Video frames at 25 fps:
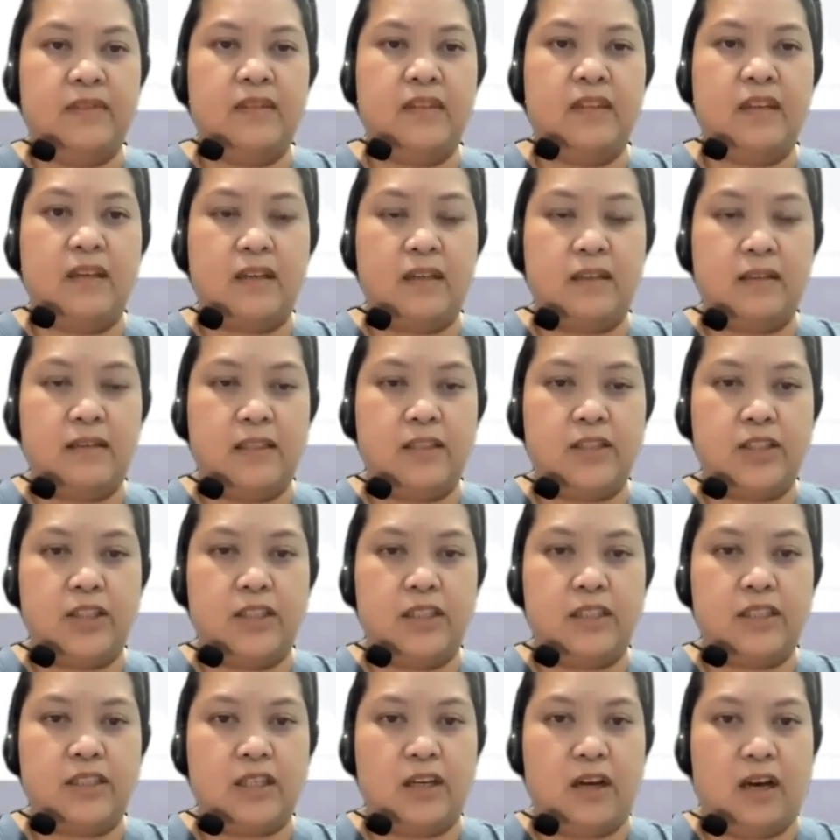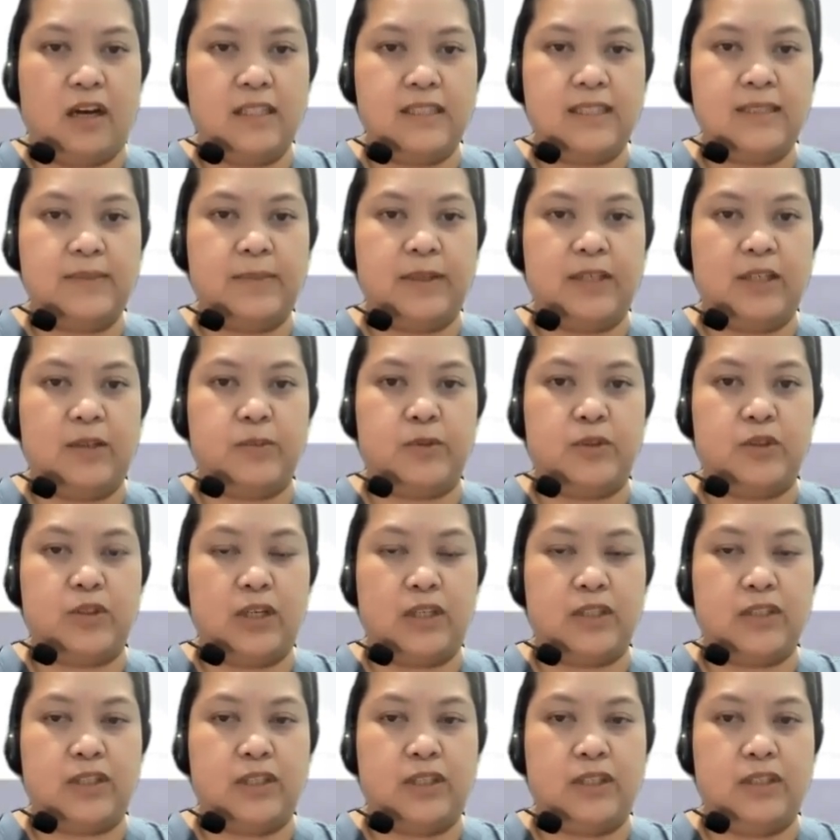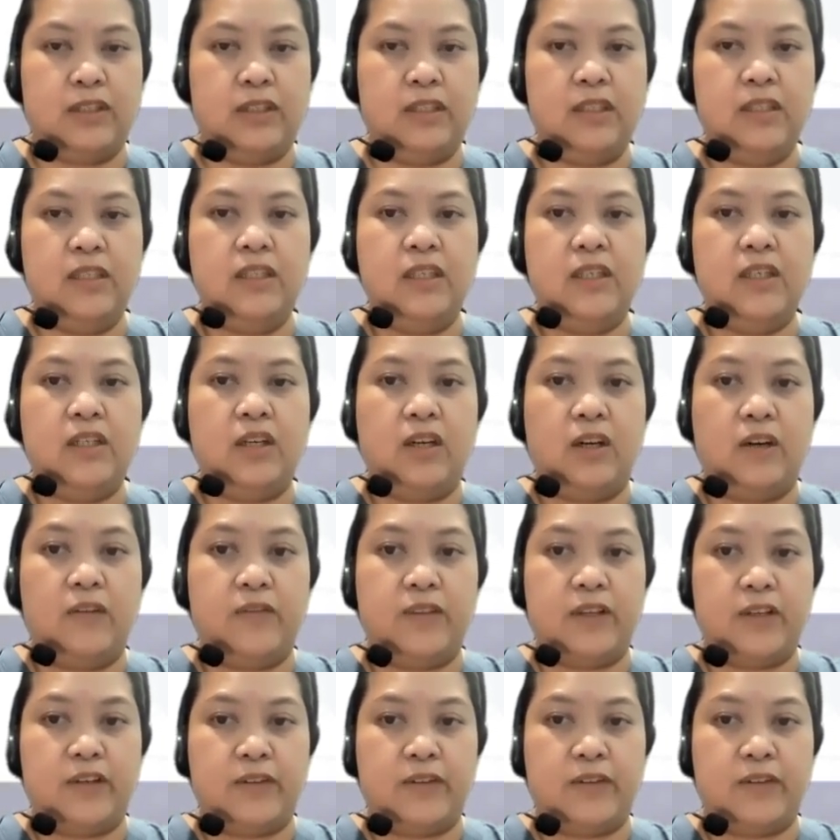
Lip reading: The condition is caused by obstruction of the